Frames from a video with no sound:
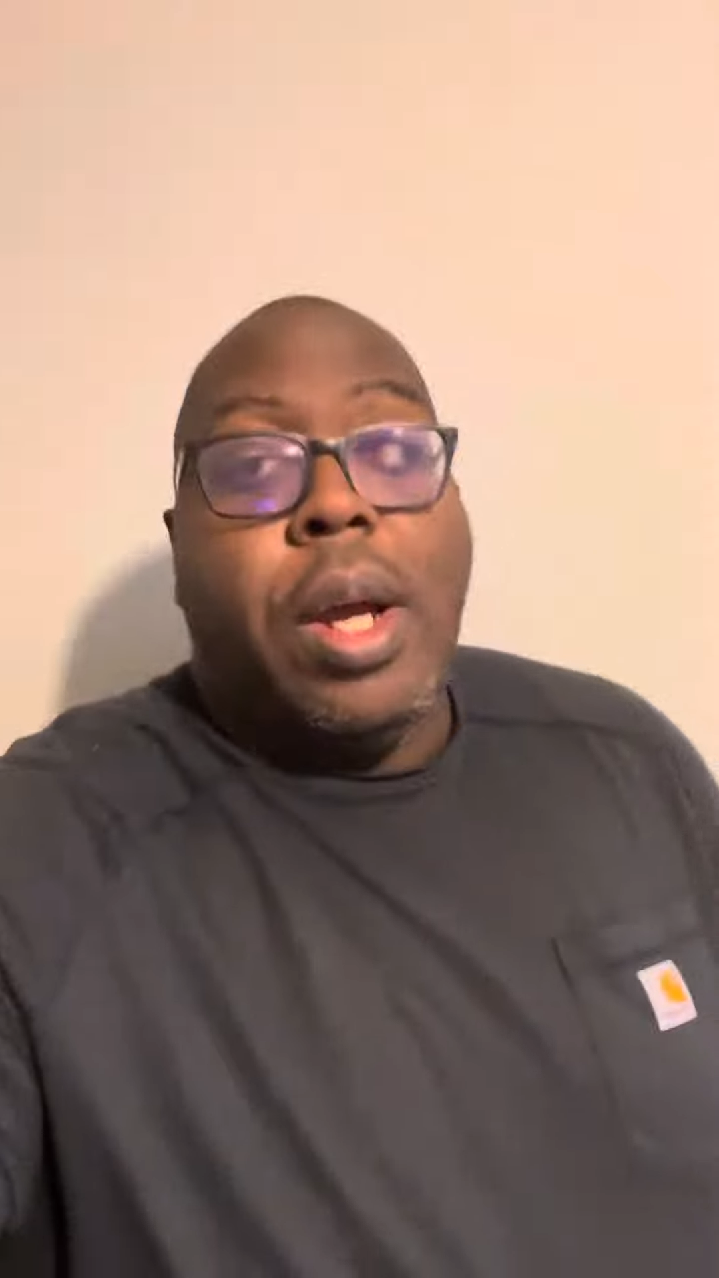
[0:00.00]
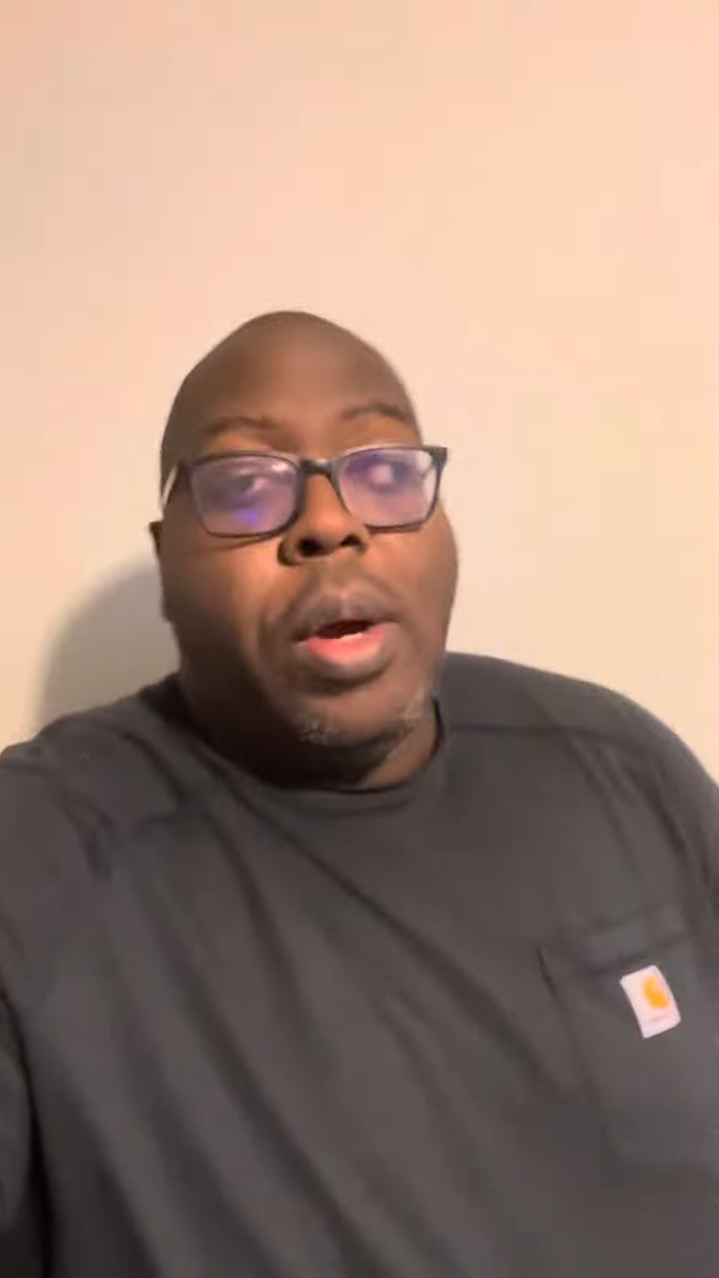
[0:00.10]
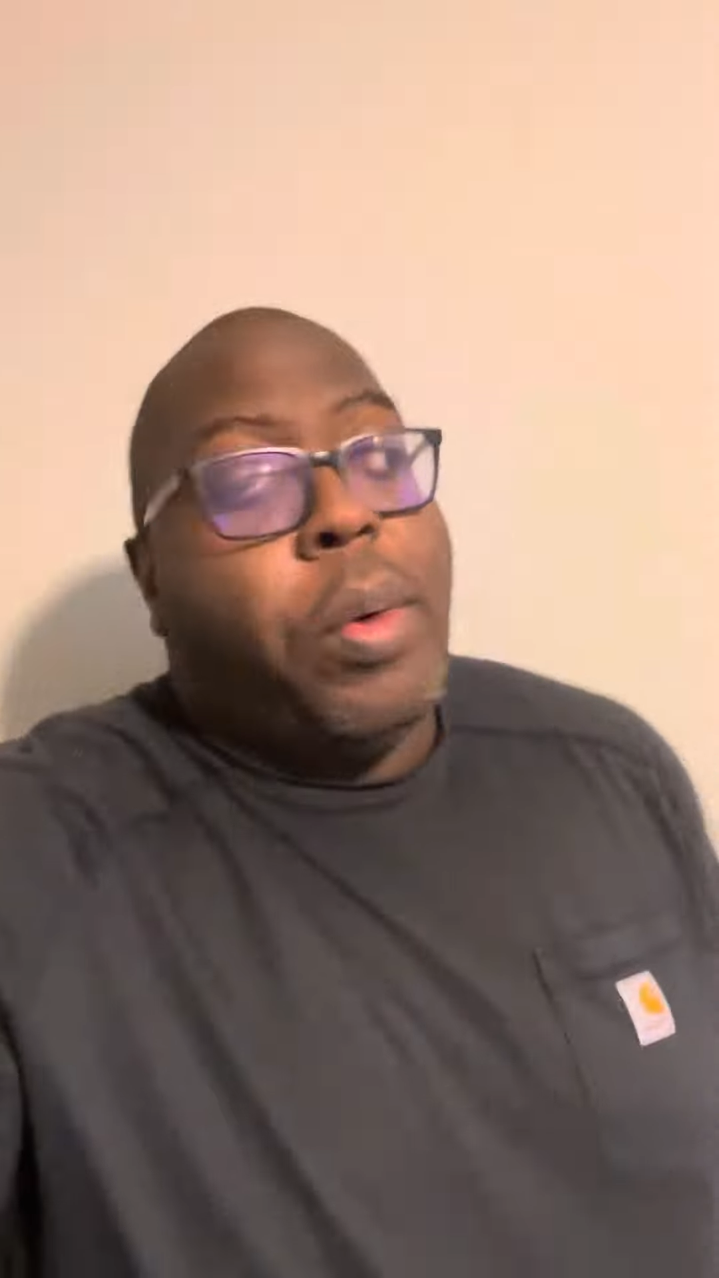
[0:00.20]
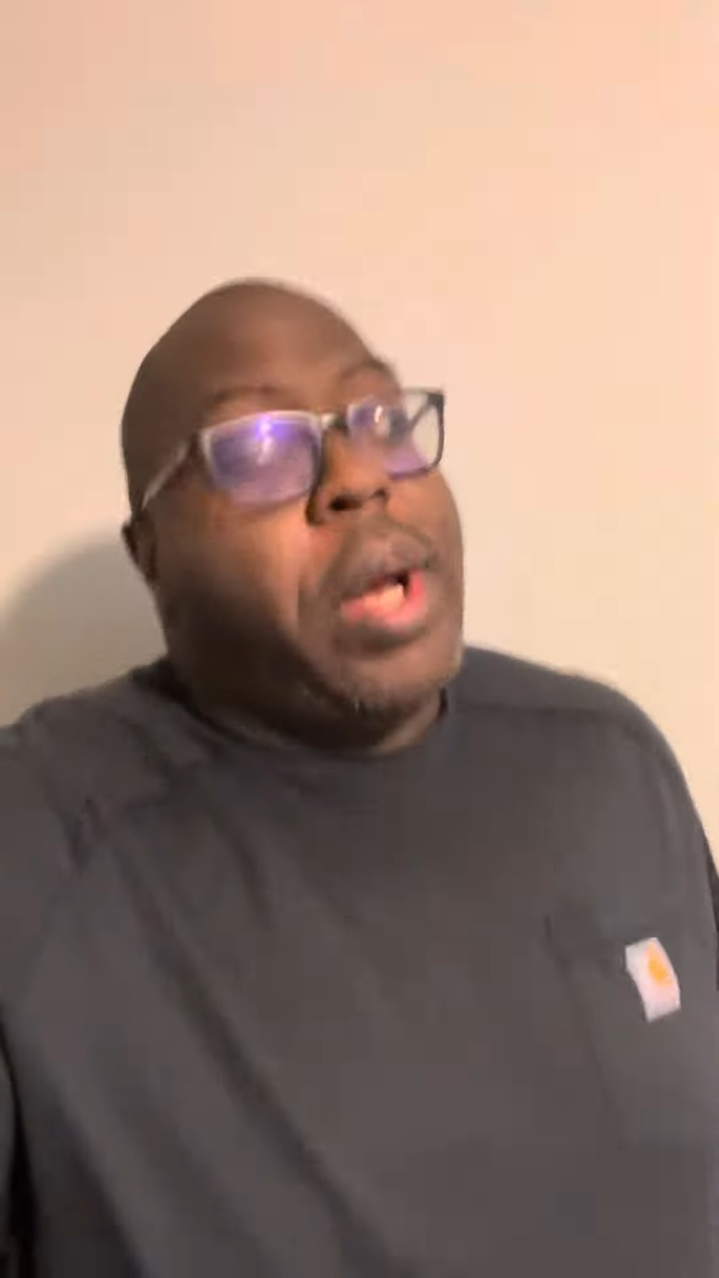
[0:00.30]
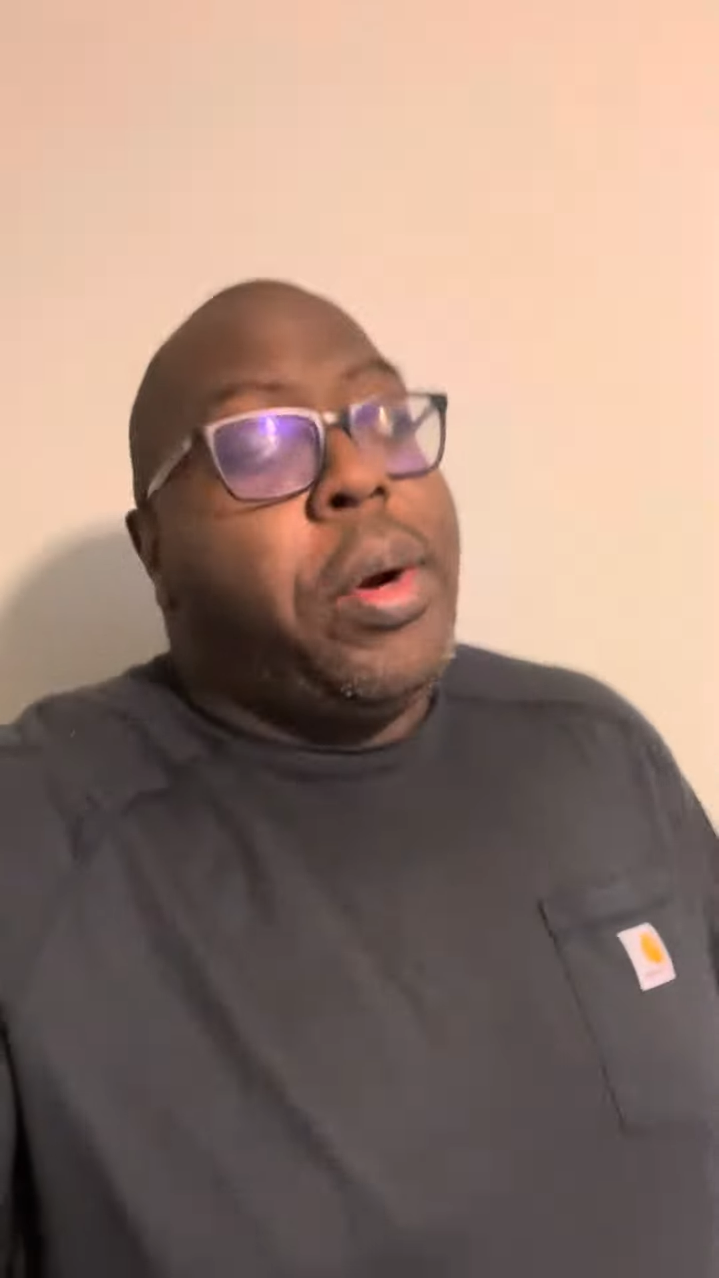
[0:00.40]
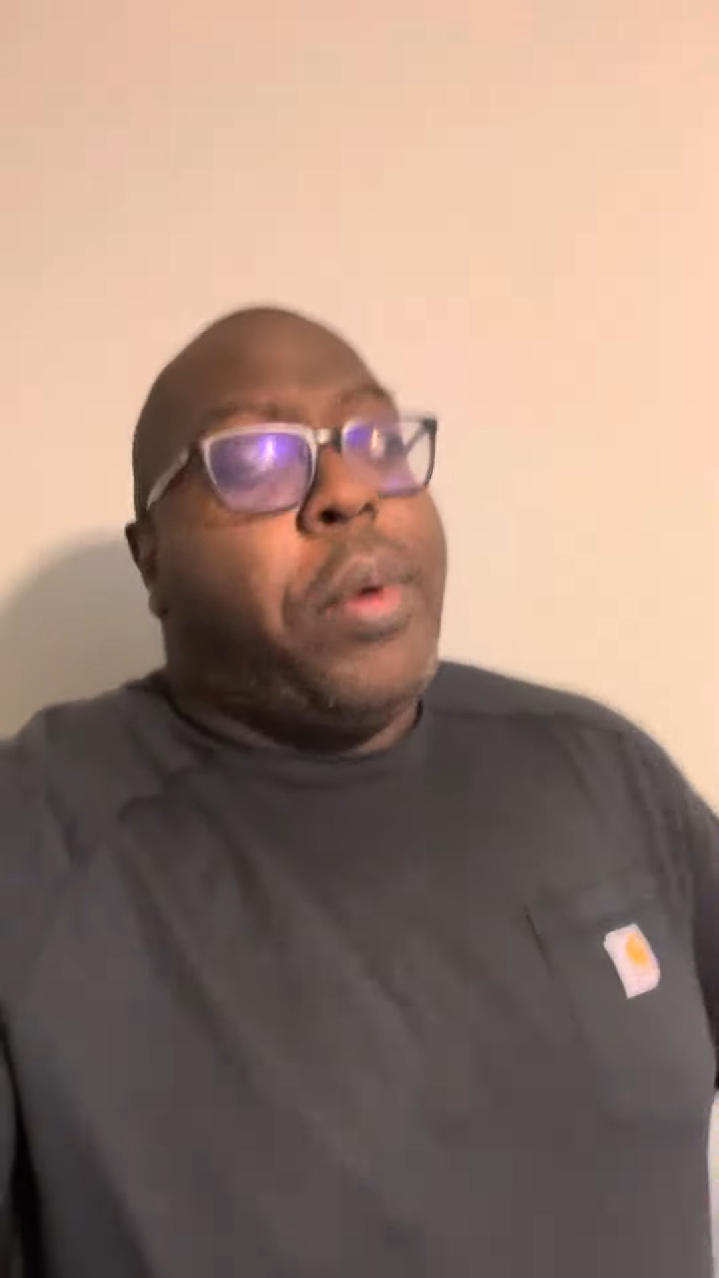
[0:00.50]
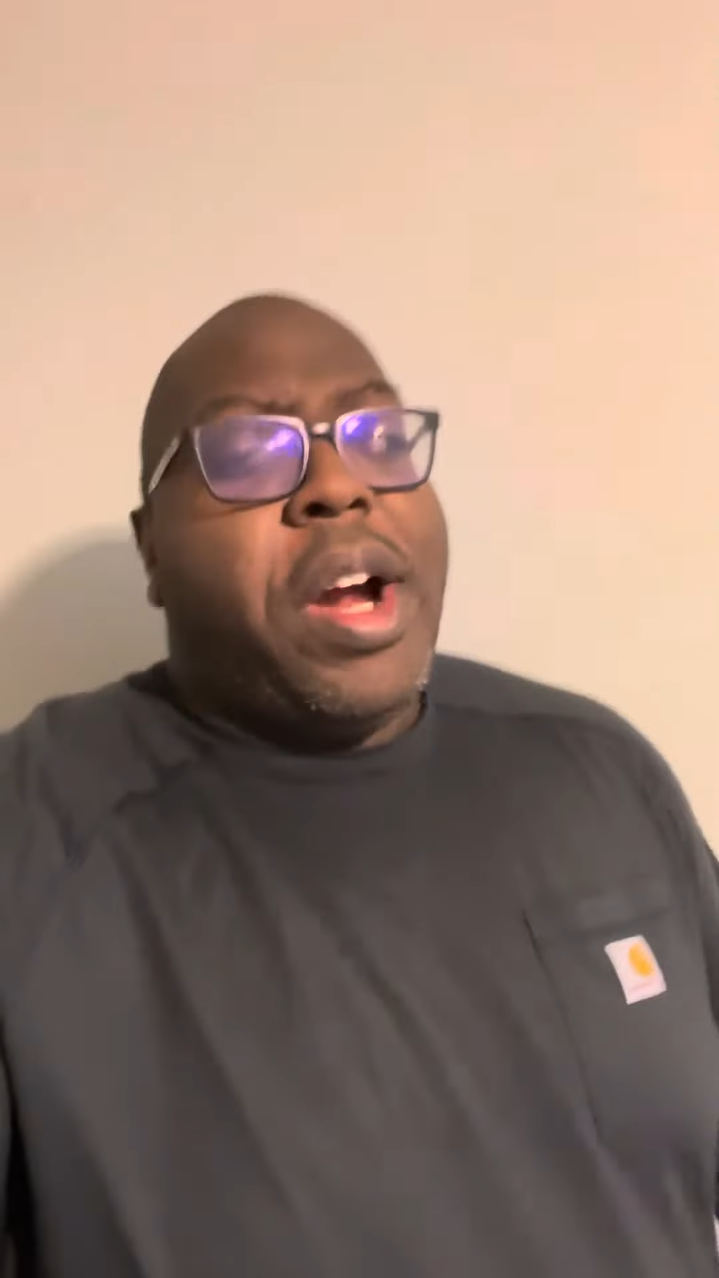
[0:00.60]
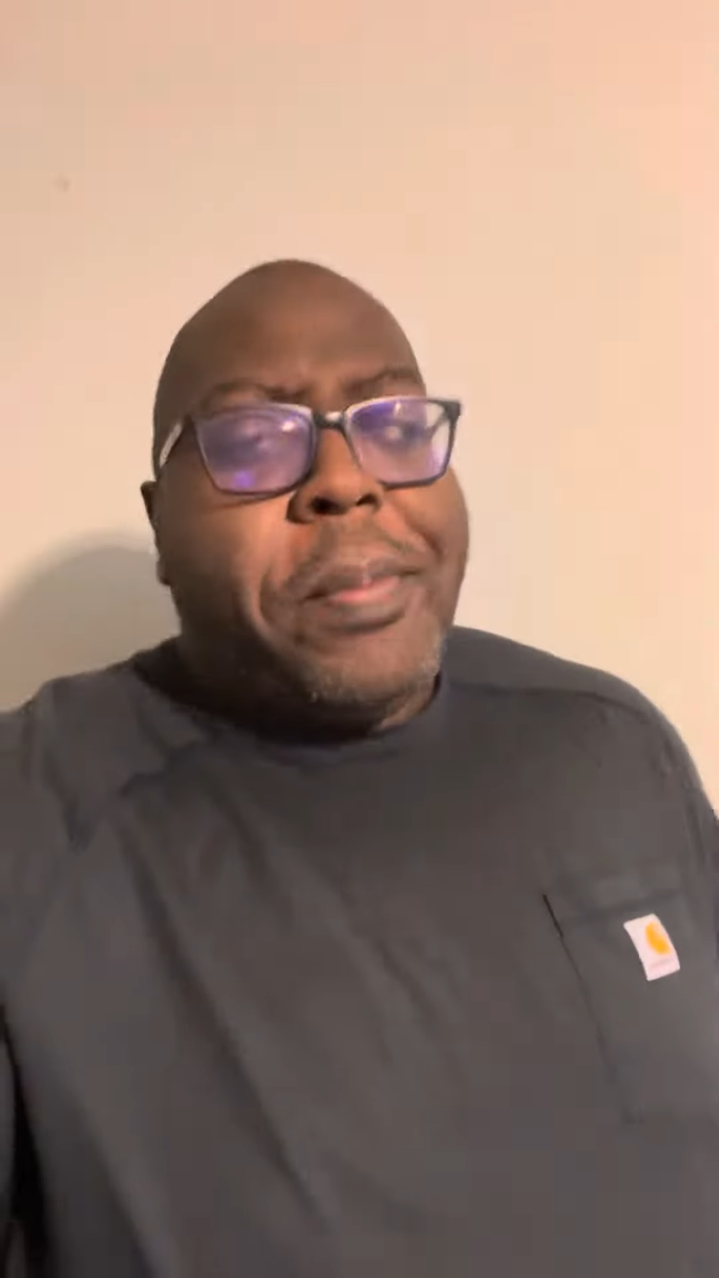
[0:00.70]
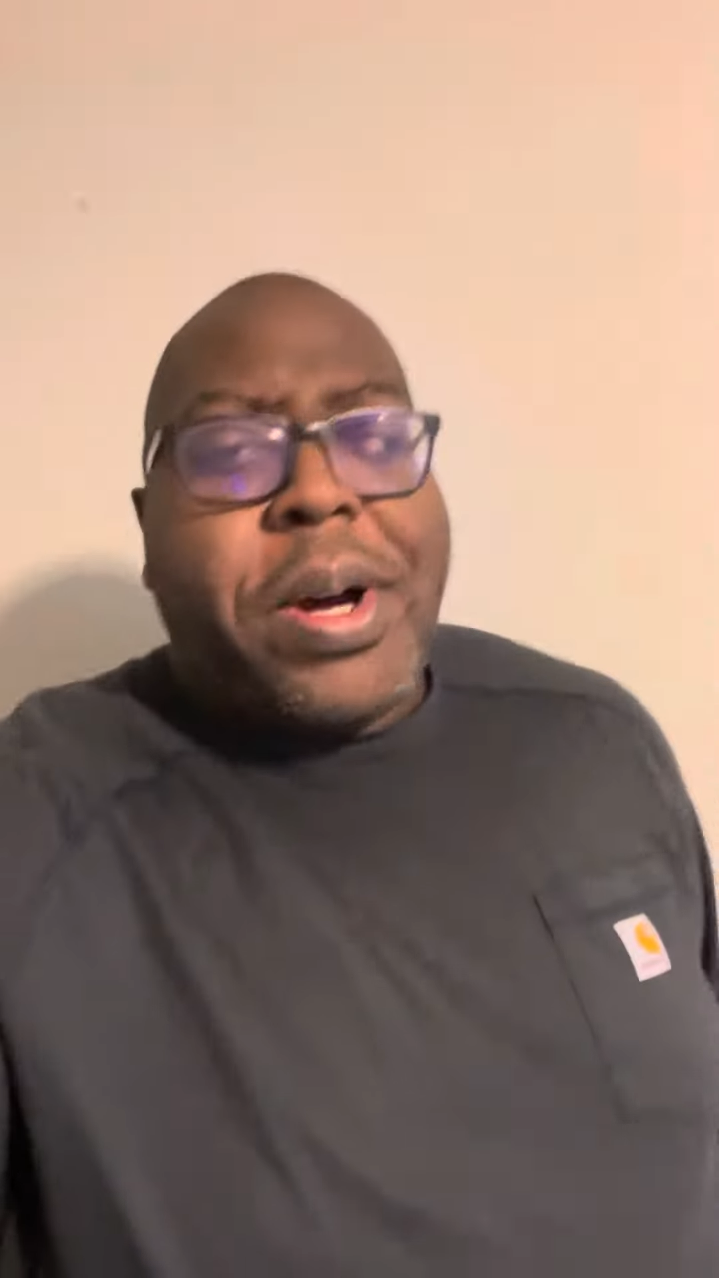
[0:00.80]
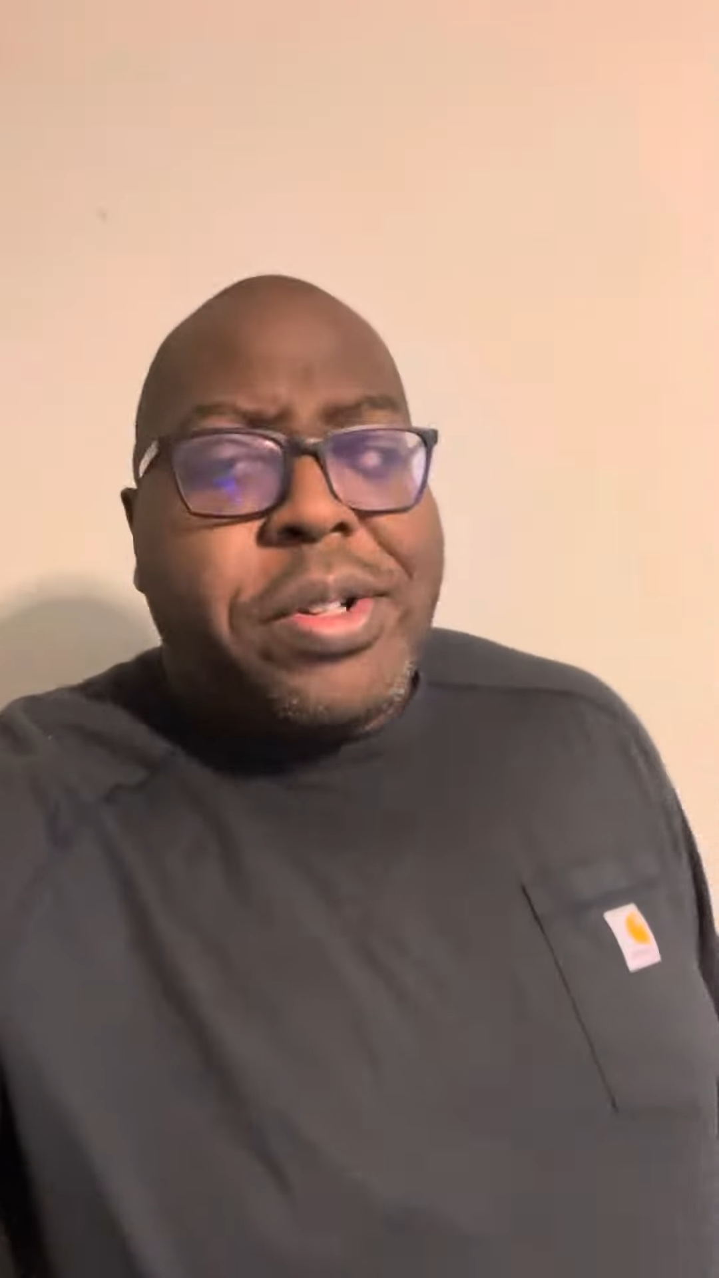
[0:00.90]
What in the world, Bo?